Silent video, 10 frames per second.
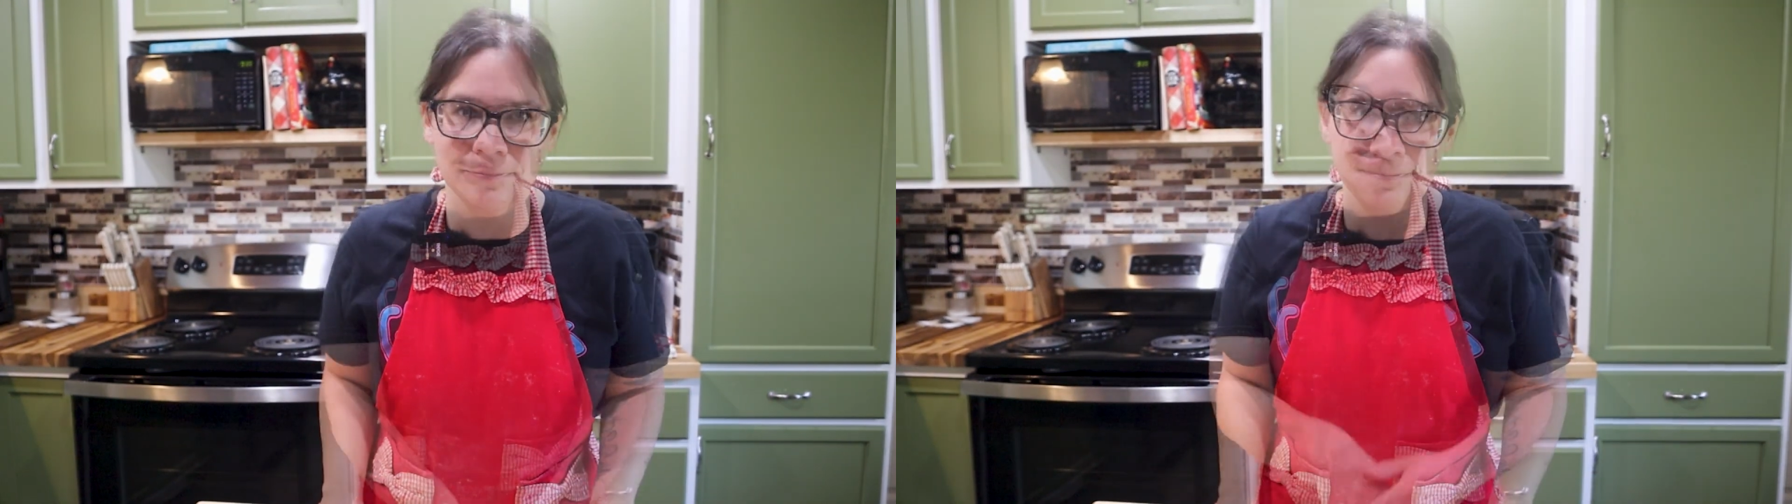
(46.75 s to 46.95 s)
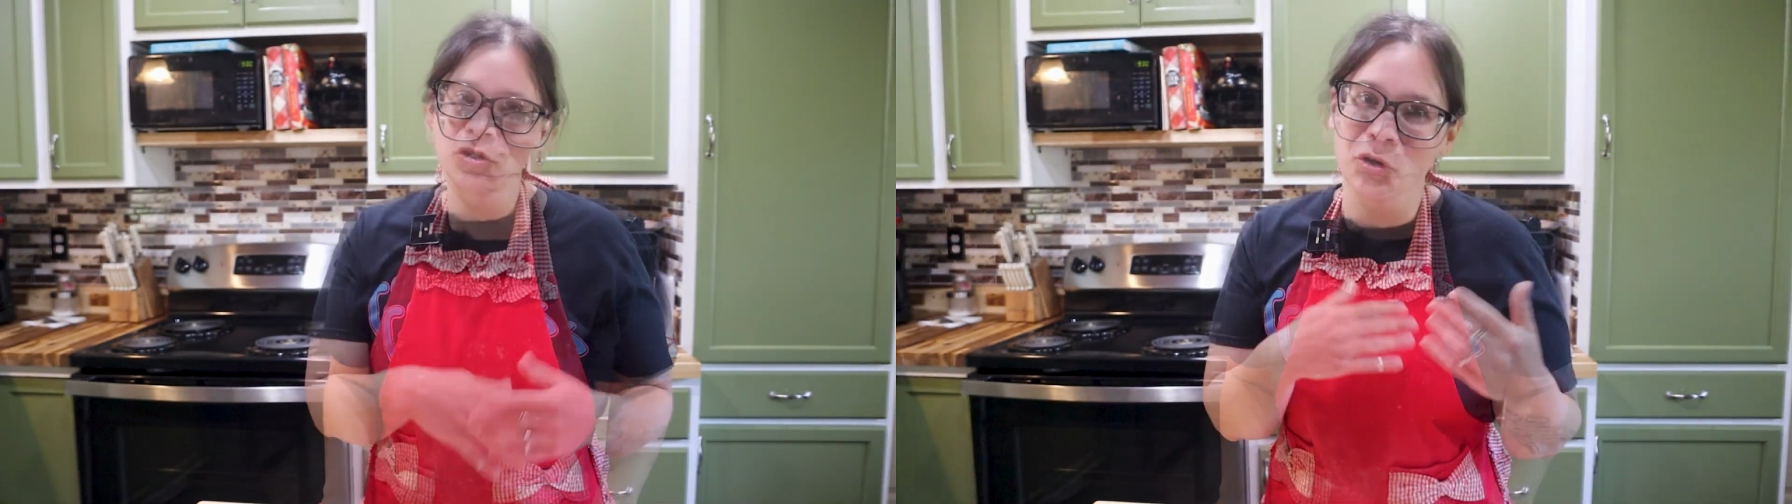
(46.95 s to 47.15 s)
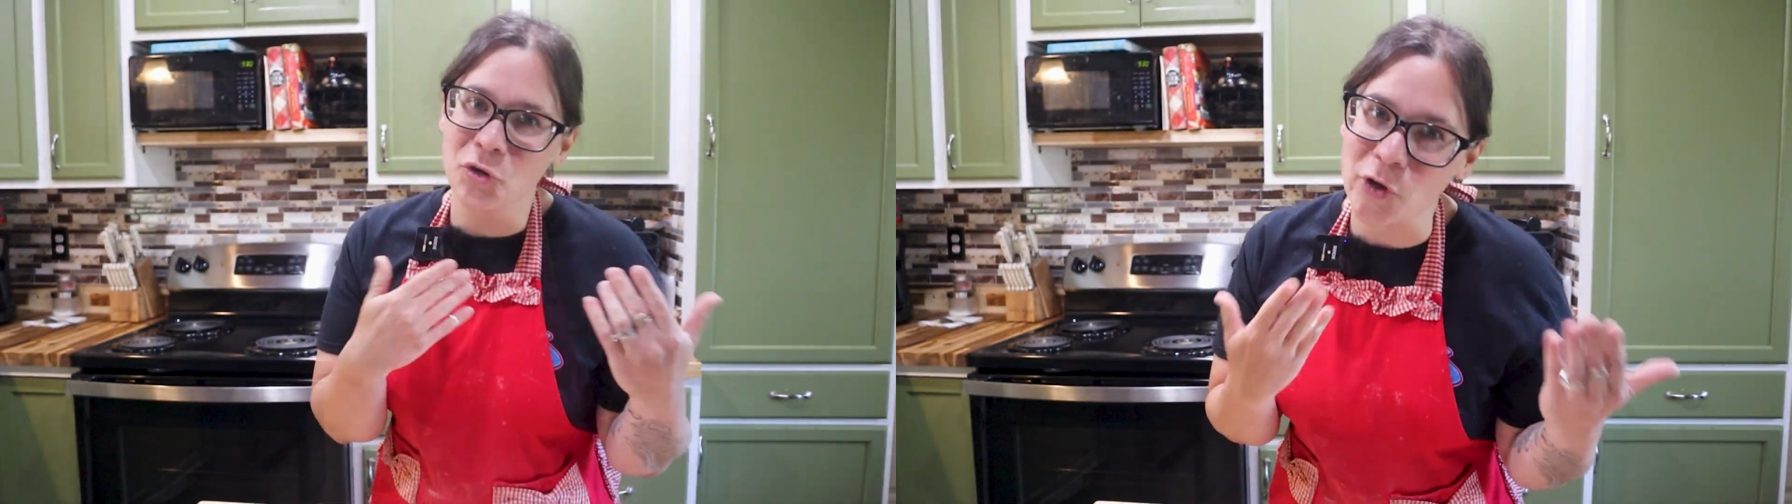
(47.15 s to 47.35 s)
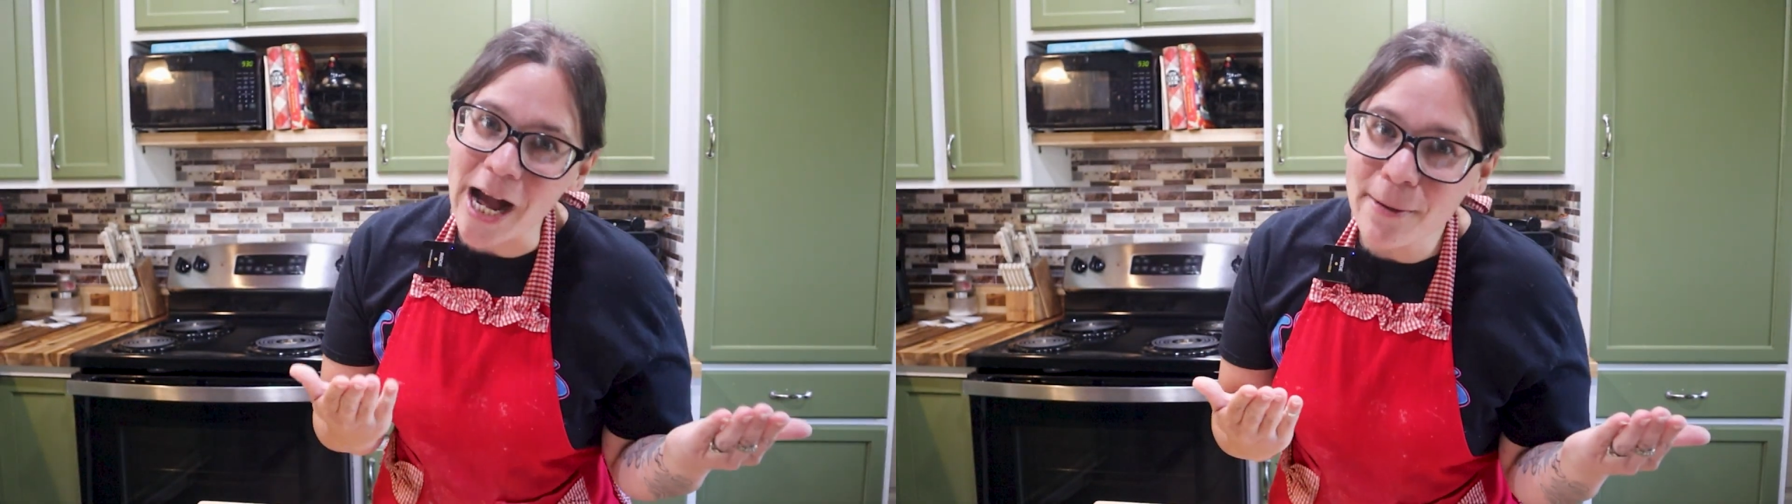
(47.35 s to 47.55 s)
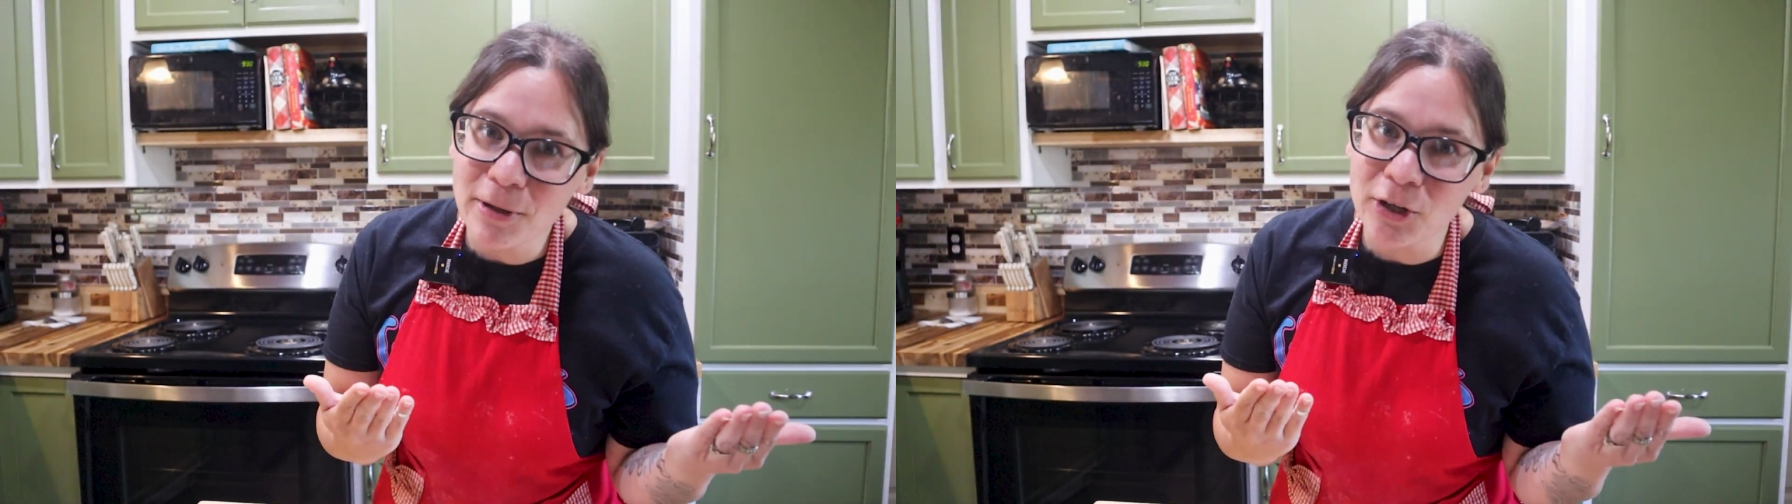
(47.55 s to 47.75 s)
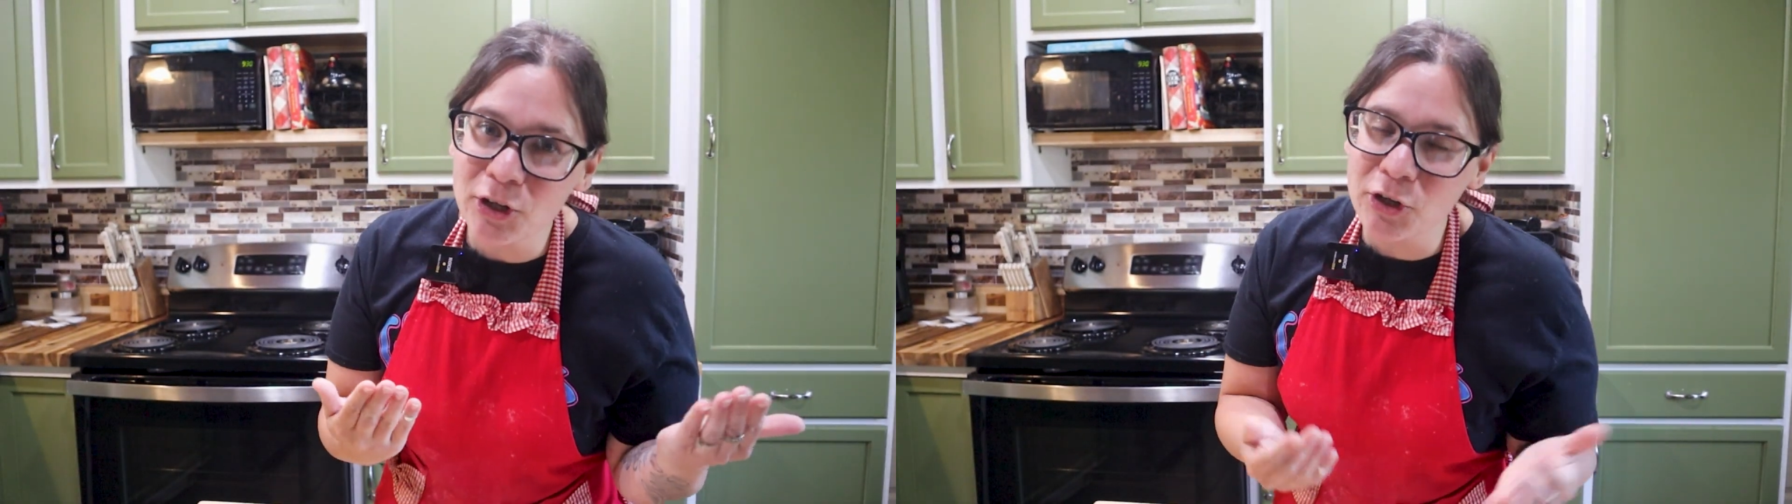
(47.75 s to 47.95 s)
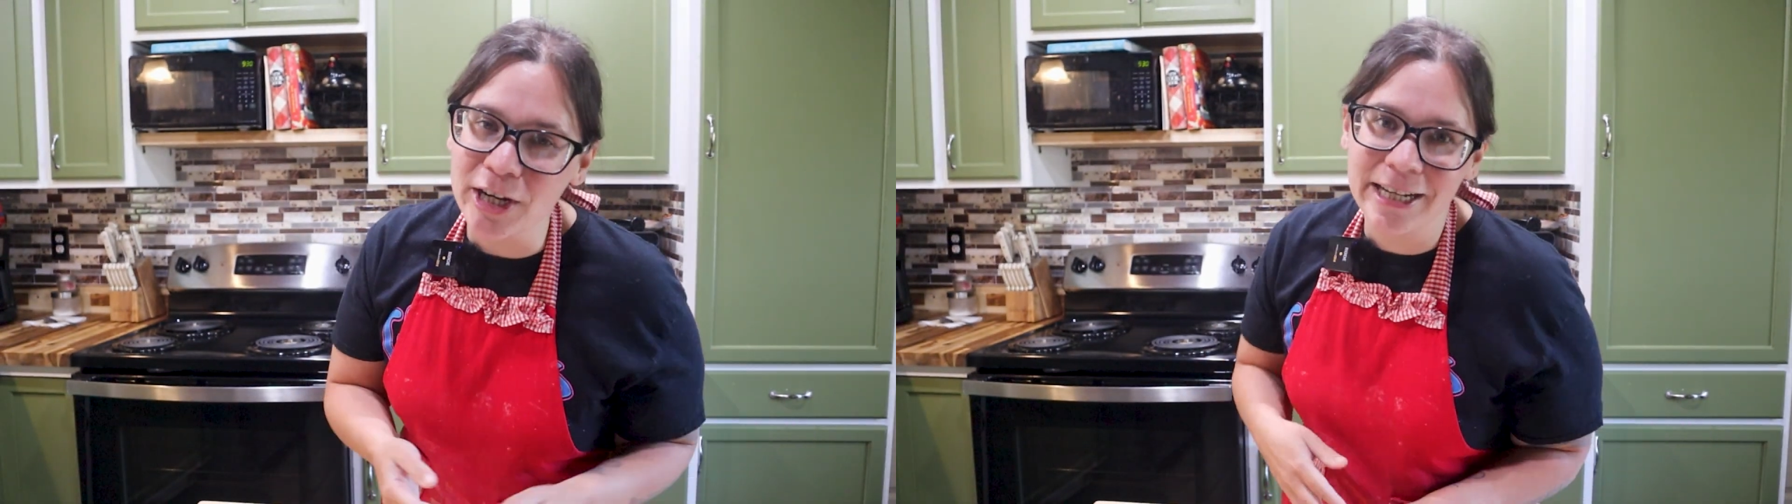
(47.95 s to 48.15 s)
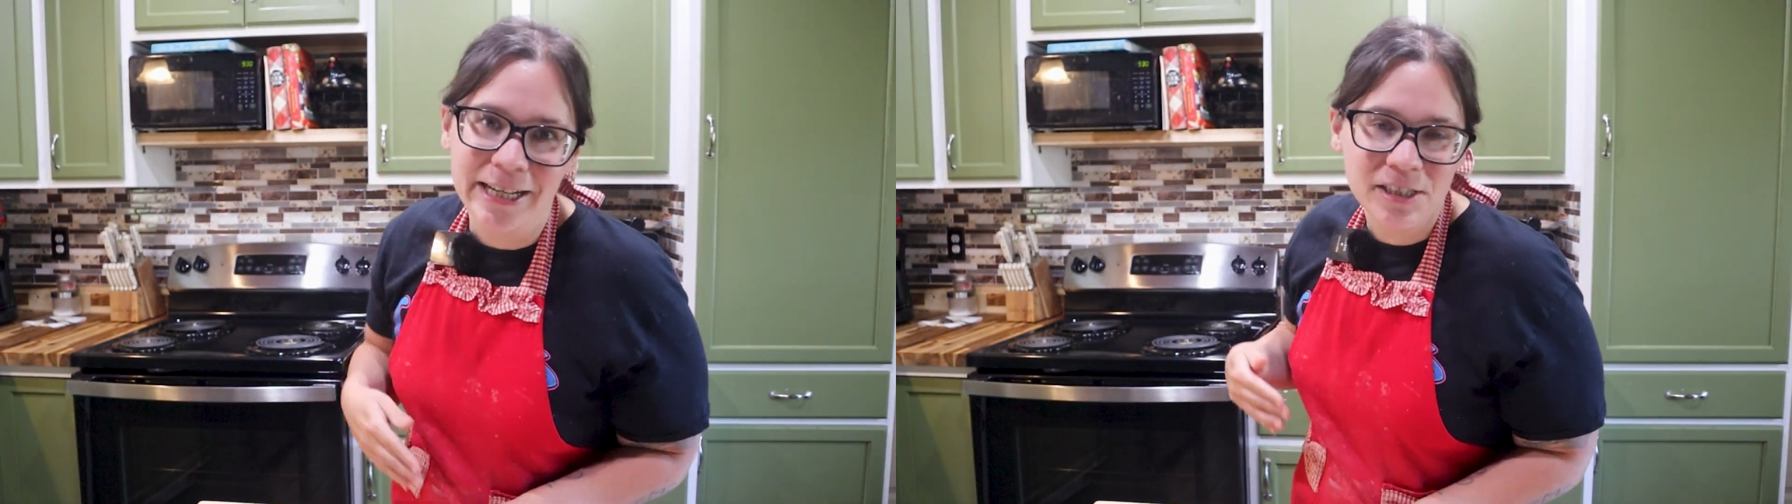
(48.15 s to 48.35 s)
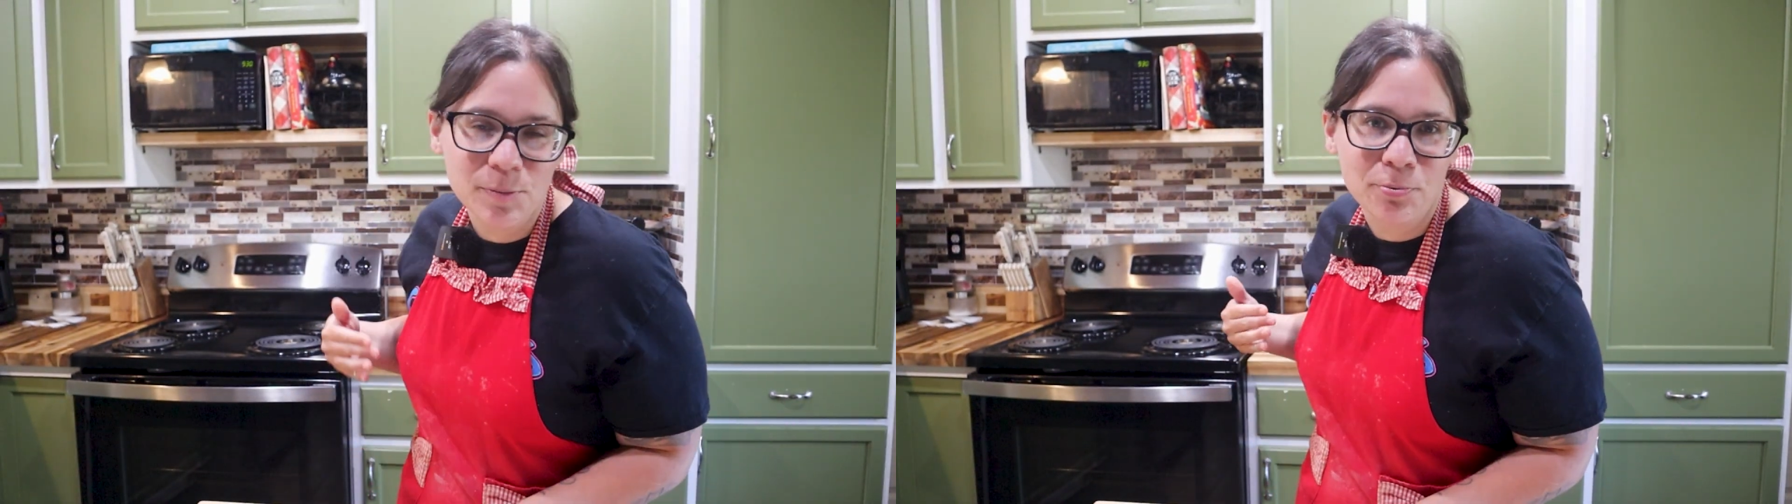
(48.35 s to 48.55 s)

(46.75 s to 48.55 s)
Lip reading: So grab your ingredients,